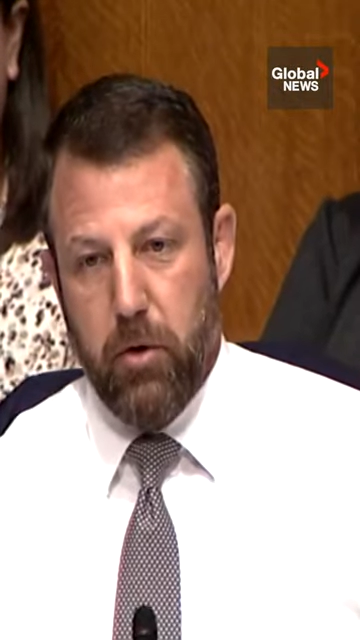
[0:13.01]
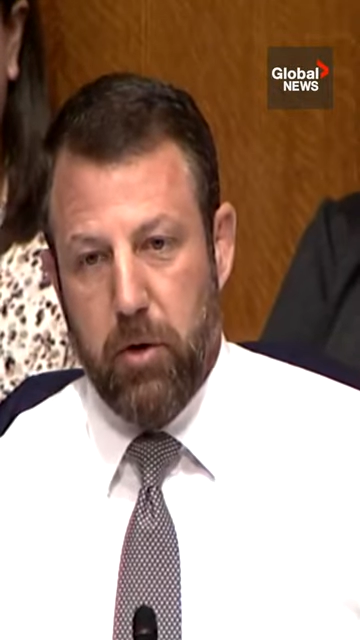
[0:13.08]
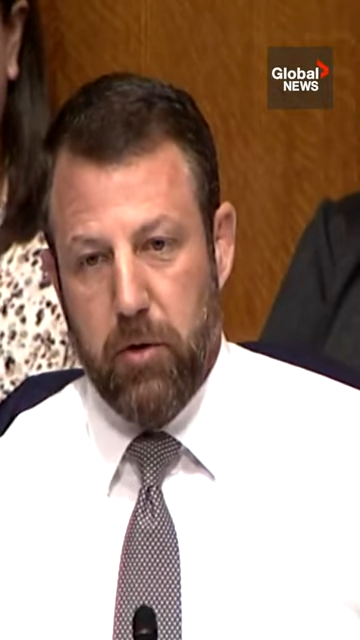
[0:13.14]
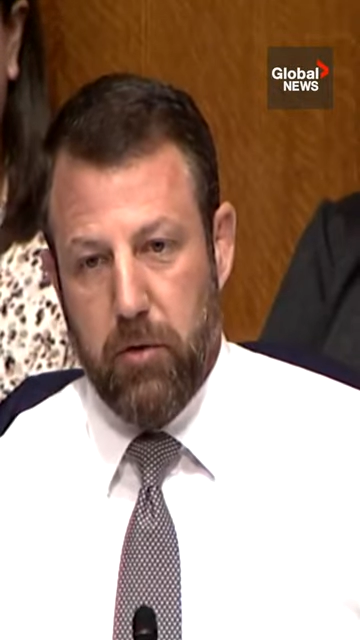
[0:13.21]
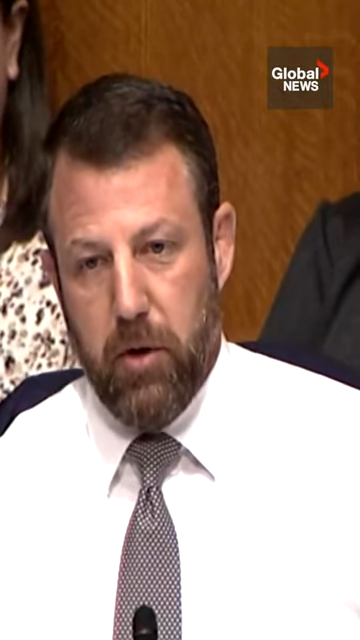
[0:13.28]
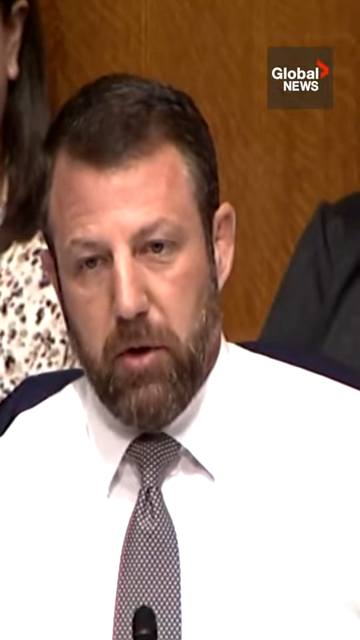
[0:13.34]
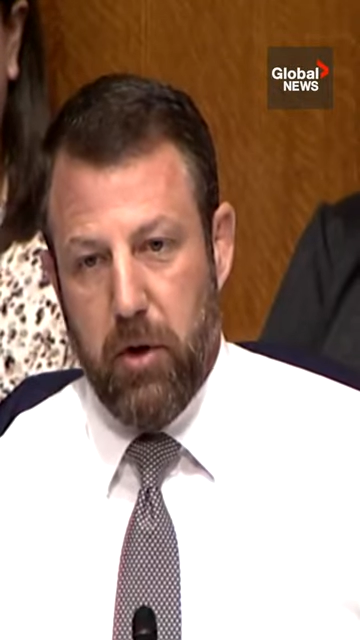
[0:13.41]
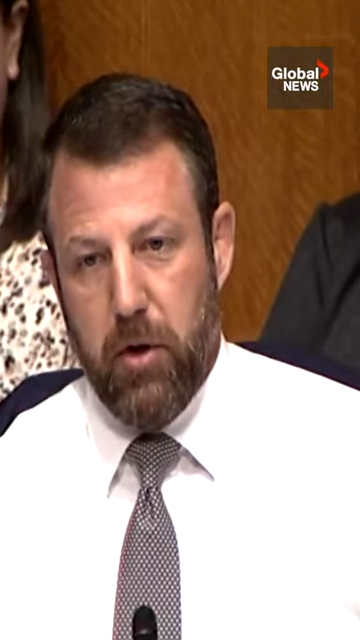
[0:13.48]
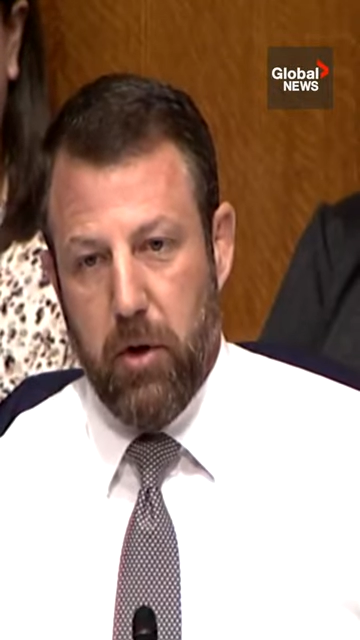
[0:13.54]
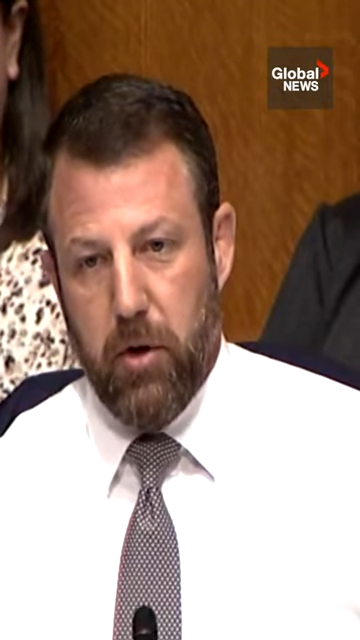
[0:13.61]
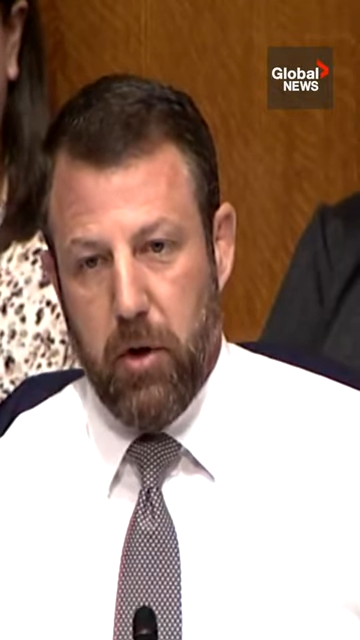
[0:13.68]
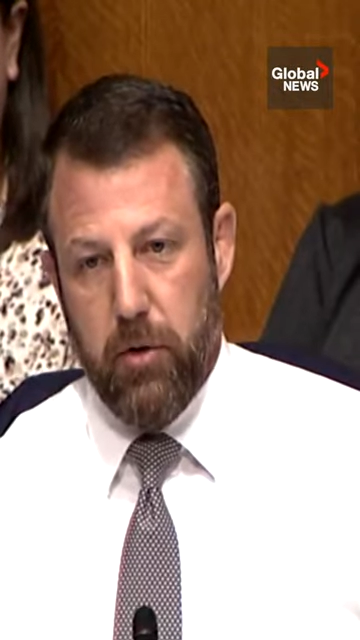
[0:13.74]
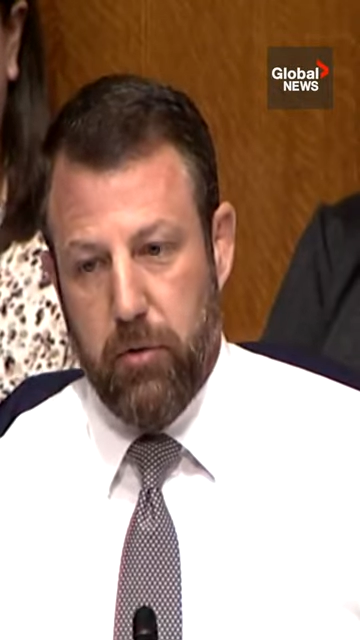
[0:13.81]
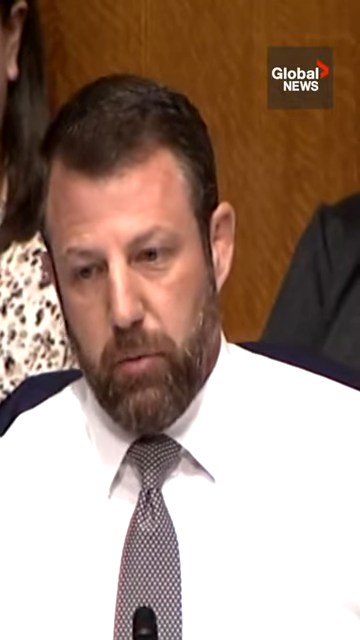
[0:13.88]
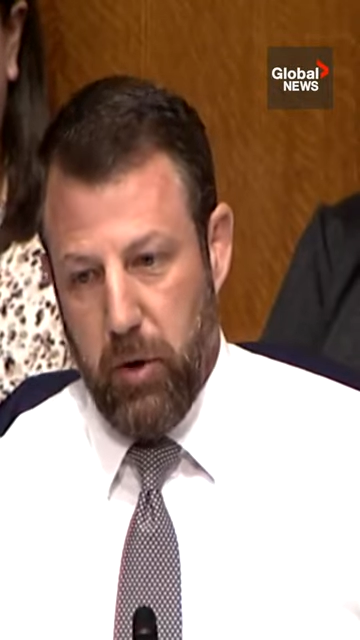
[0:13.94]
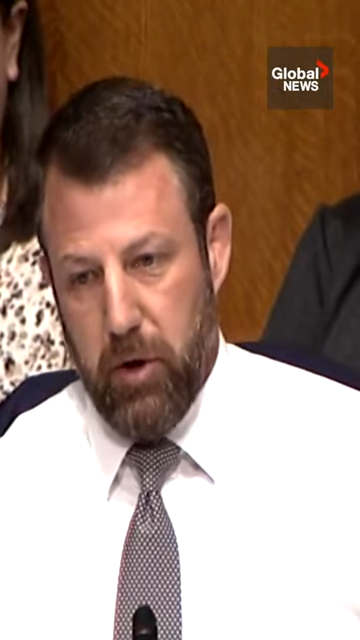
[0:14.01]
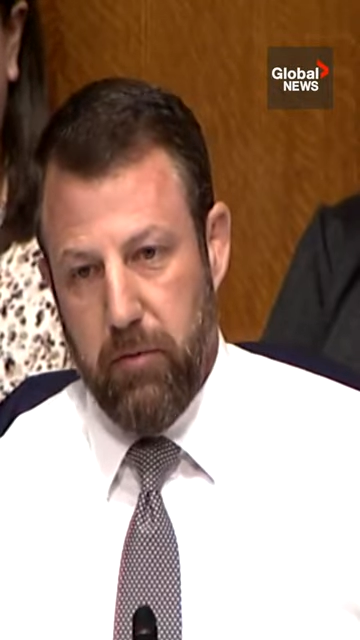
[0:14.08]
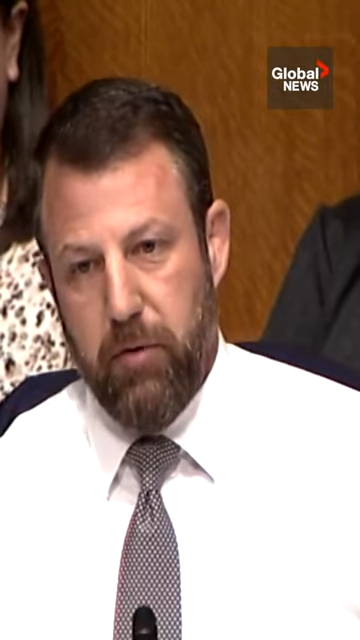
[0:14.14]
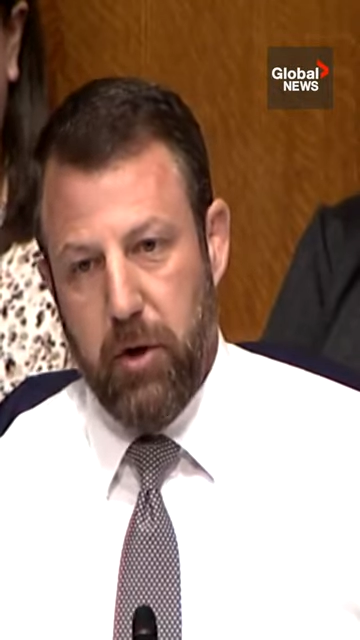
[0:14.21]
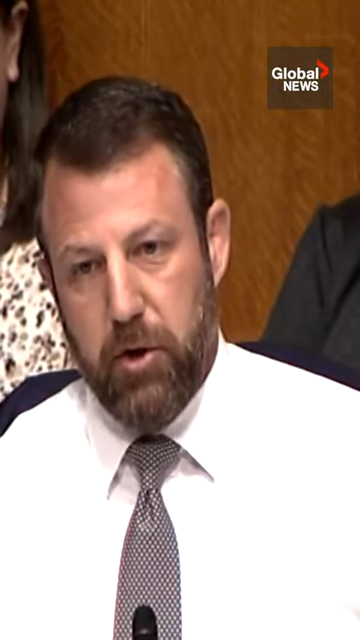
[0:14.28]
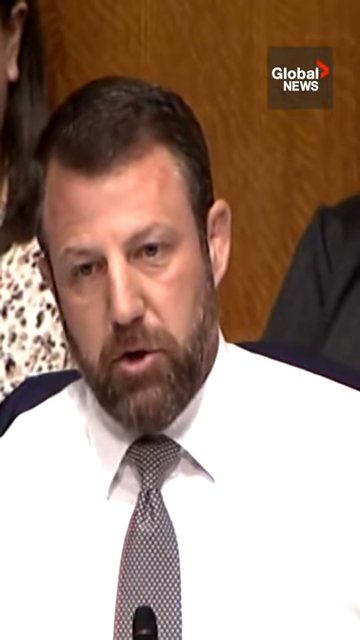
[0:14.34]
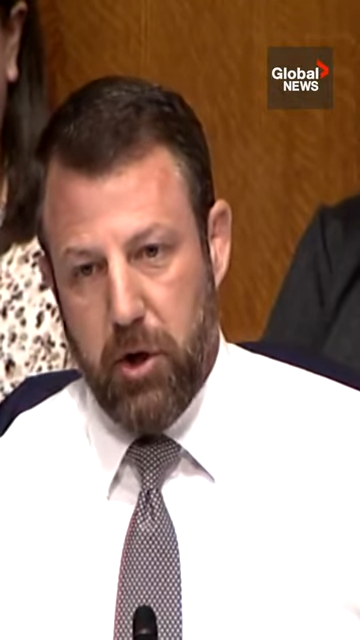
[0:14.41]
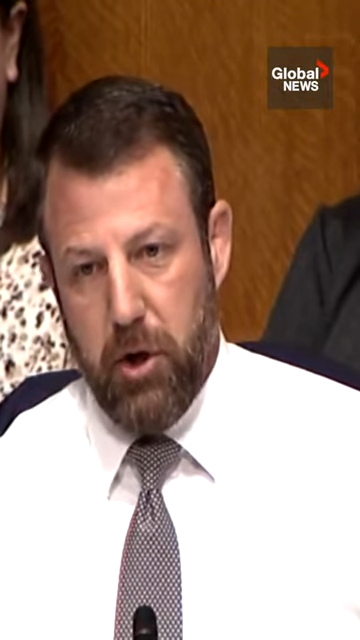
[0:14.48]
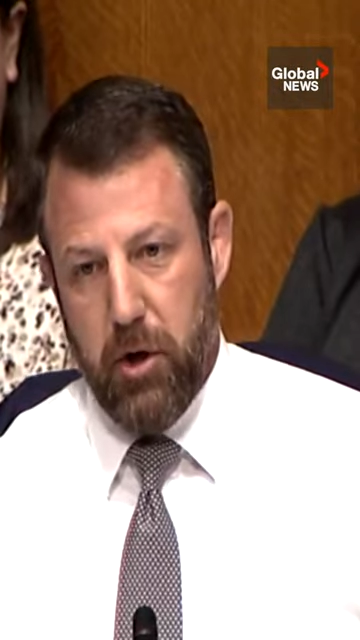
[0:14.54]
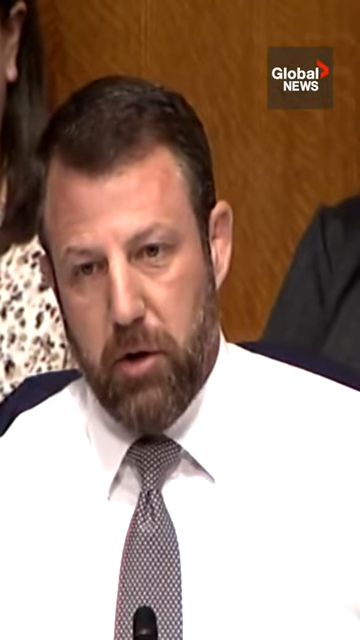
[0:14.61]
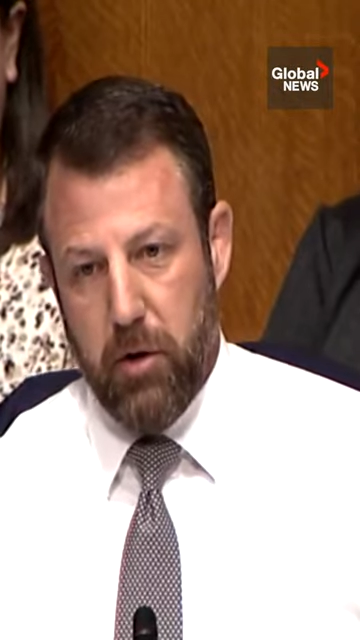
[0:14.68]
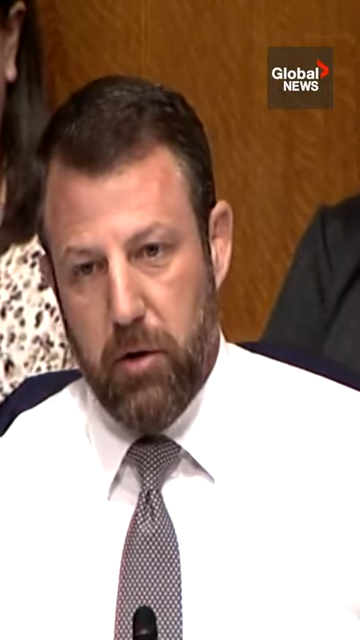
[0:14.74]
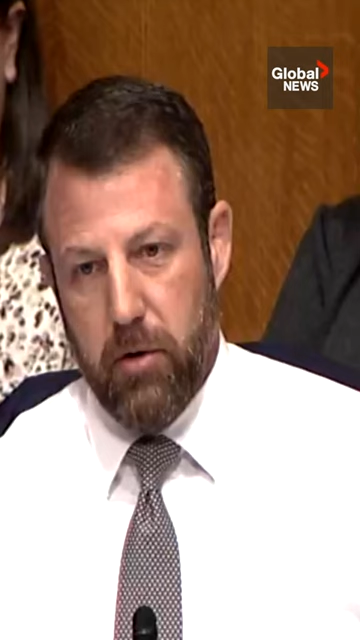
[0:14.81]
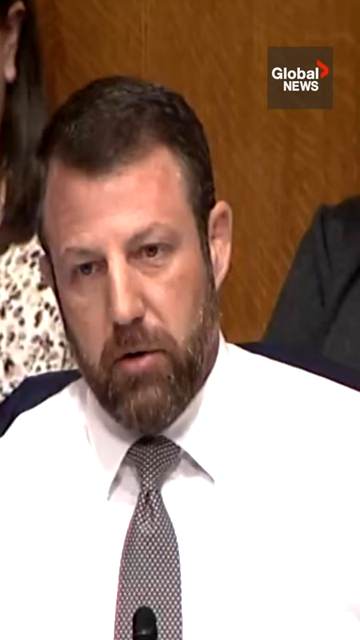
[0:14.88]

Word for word: consenting adults. We can finish it here.